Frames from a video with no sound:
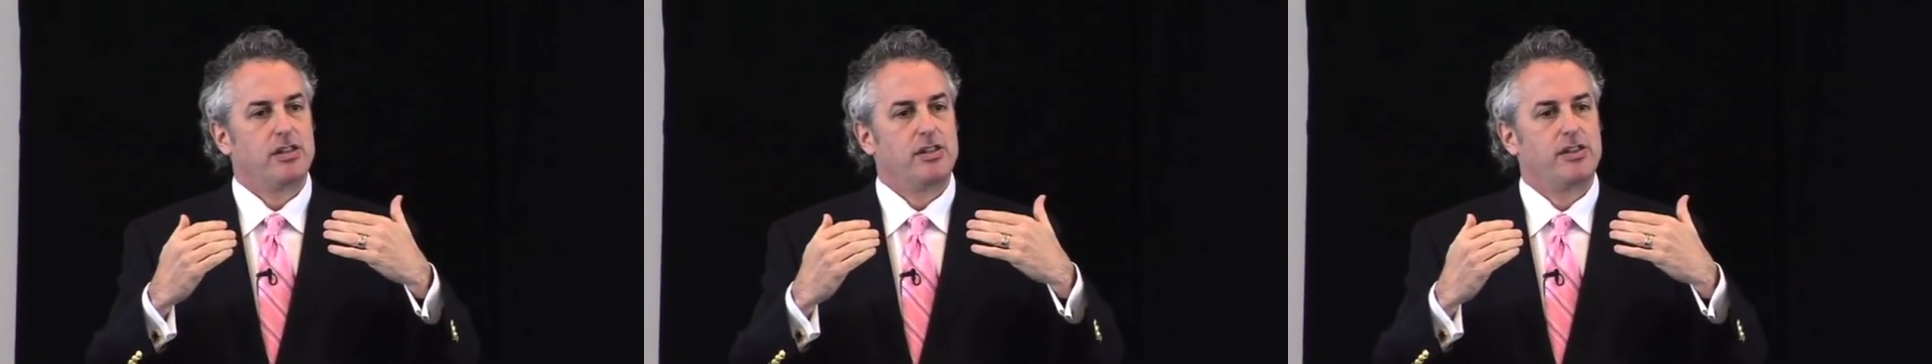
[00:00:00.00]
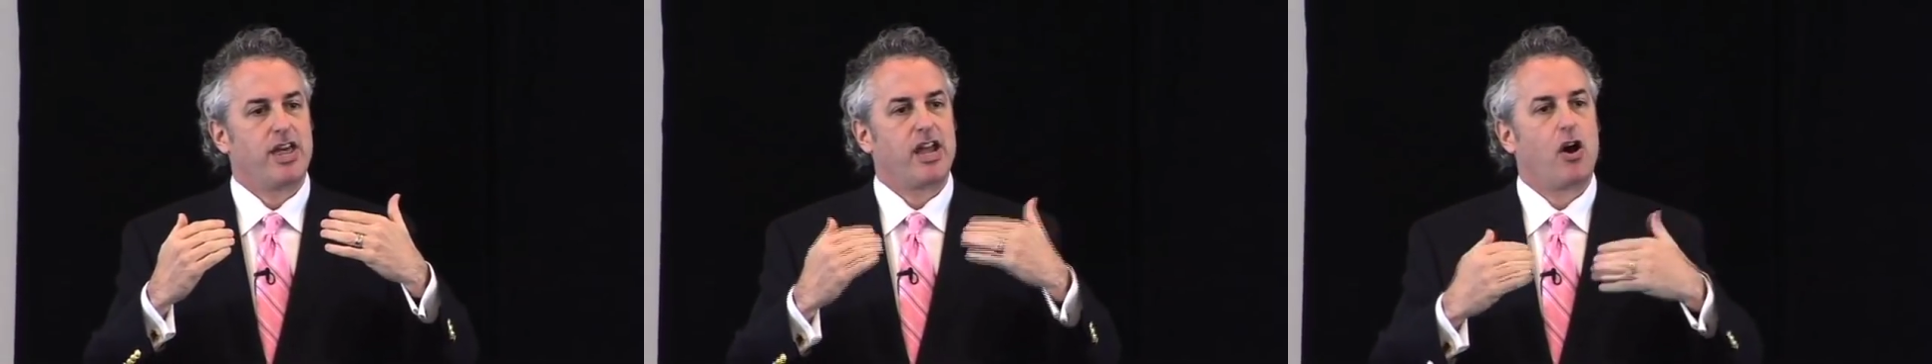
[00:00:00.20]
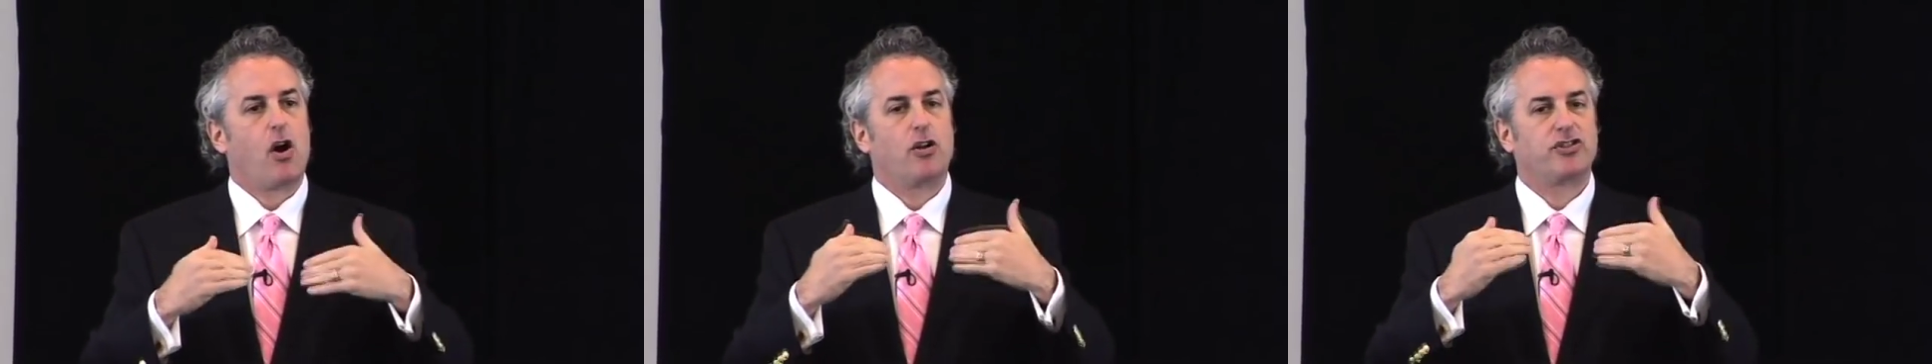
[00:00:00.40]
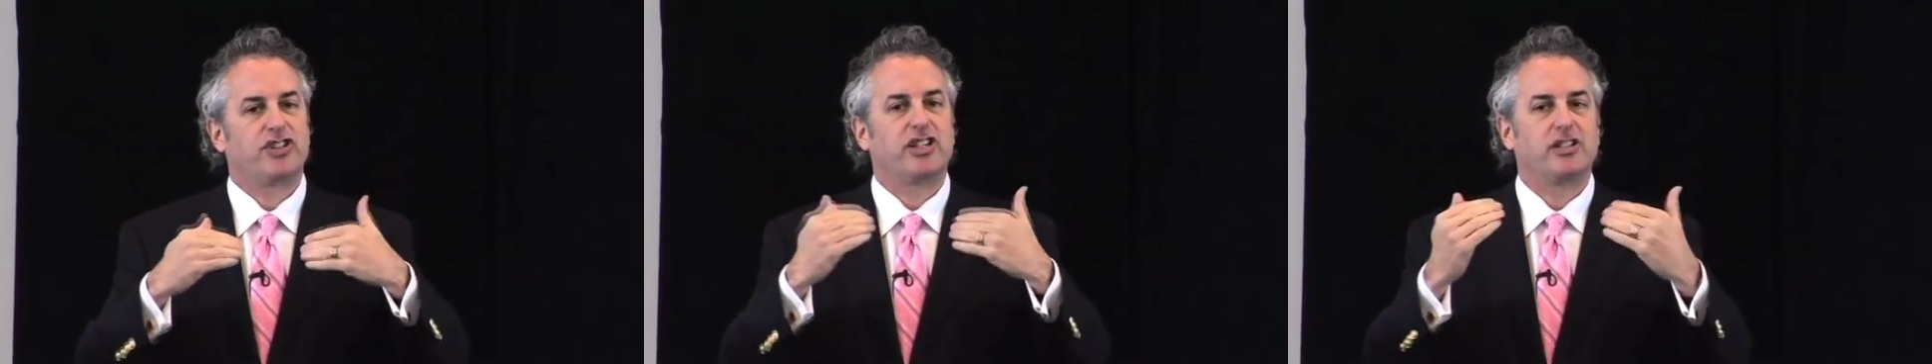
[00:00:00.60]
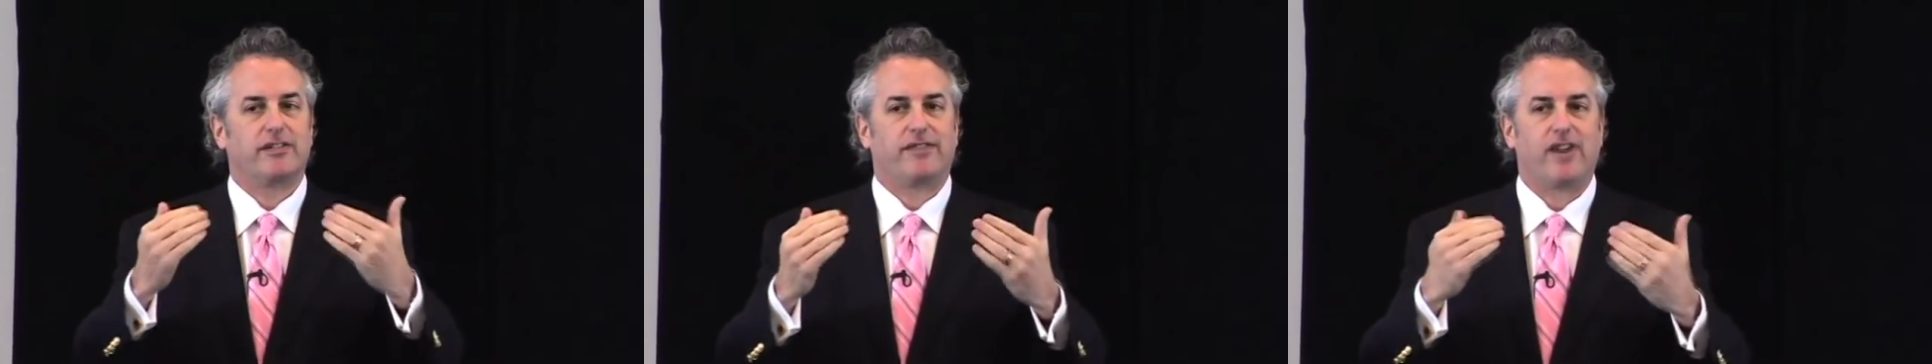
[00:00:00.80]
they all
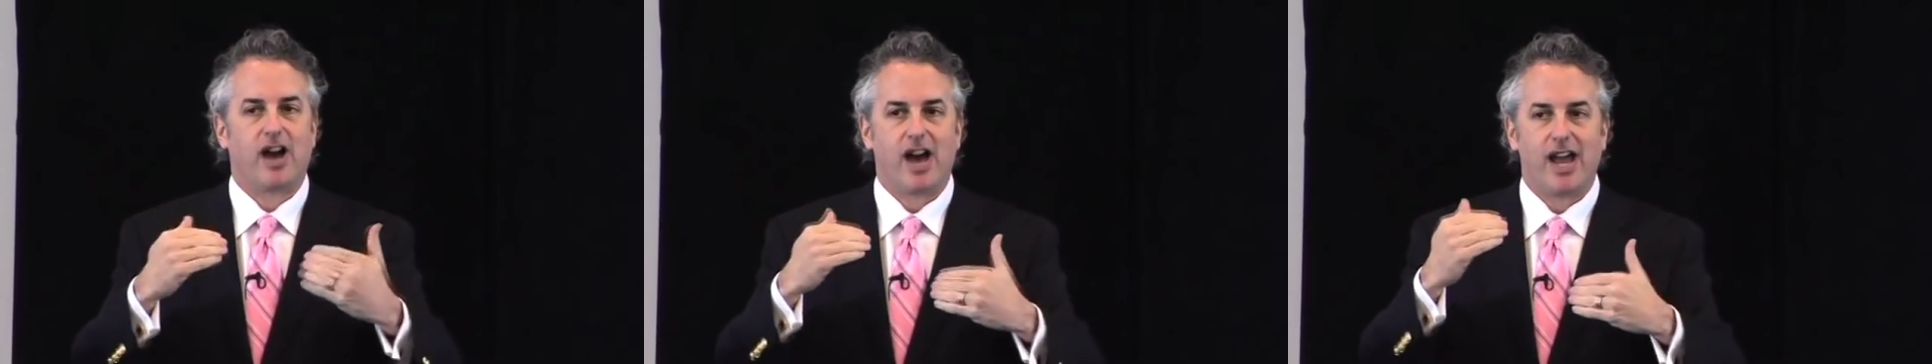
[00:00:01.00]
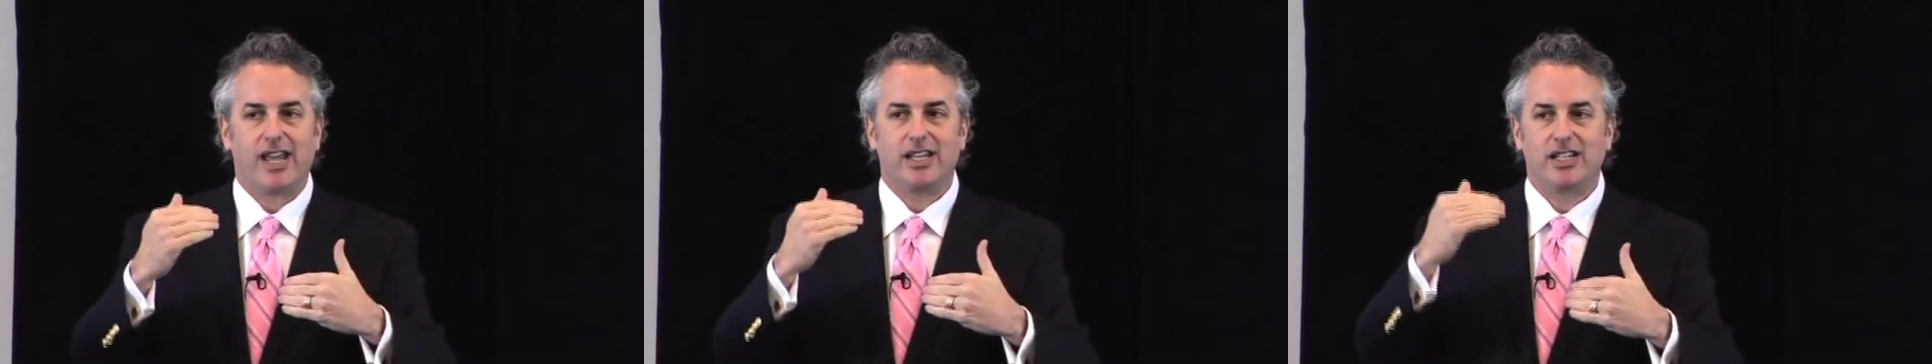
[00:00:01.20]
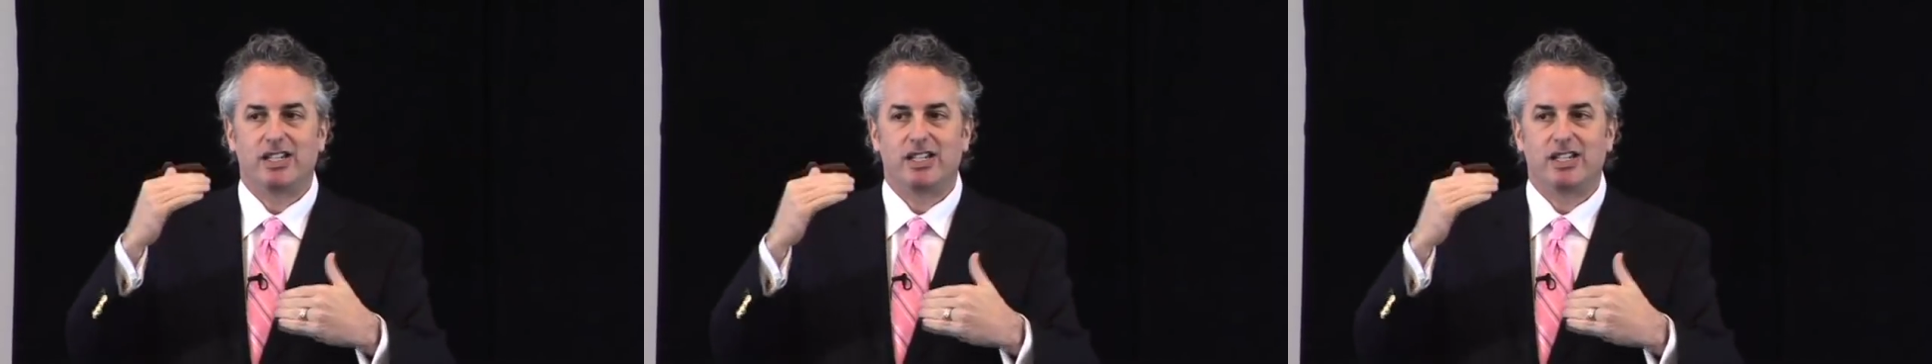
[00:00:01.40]
signify